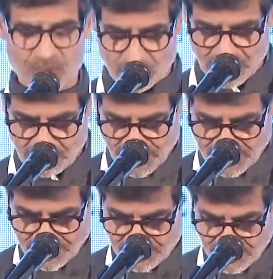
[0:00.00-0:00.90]
human
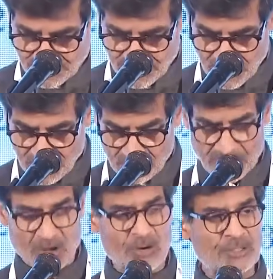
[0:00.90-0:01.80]
imperatives.
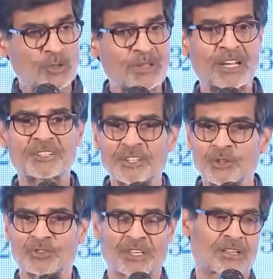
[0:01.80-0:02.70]
We are going to be
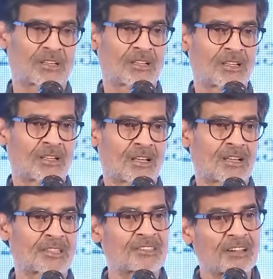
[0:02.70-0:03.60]
introducing
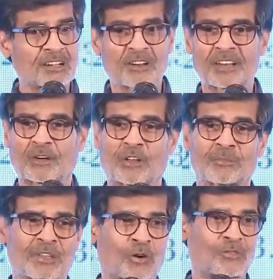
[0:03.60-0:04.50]
the circular
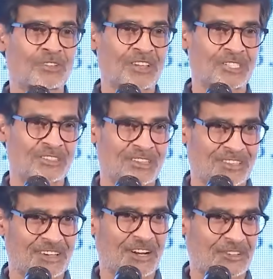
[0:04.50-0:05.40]
economy conversation this
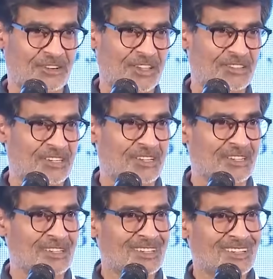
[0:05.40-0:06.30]
year at the Raisina
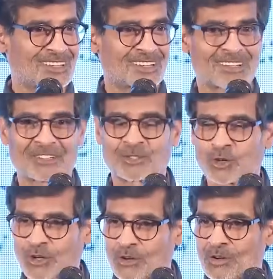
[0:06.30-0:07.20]

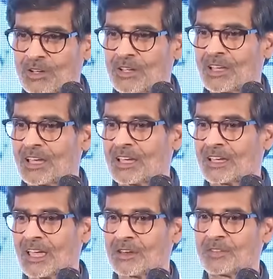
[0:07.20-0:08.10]
Tokyo,
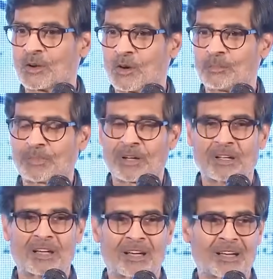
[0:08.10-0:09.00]
and we hope,
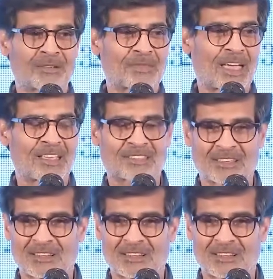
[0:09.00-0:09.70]
as